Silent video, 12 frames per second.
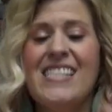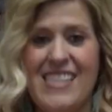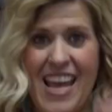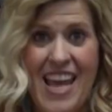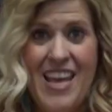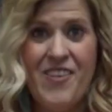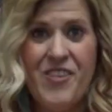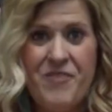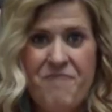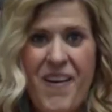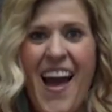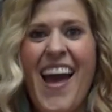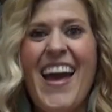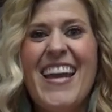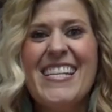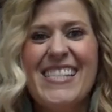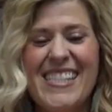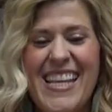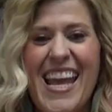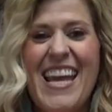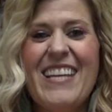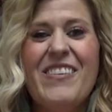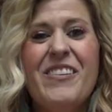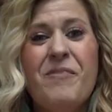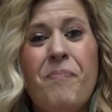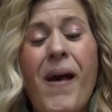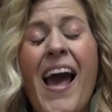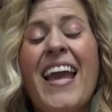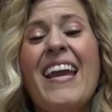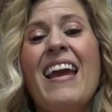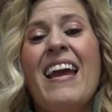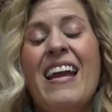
say goodbye, say goodbye.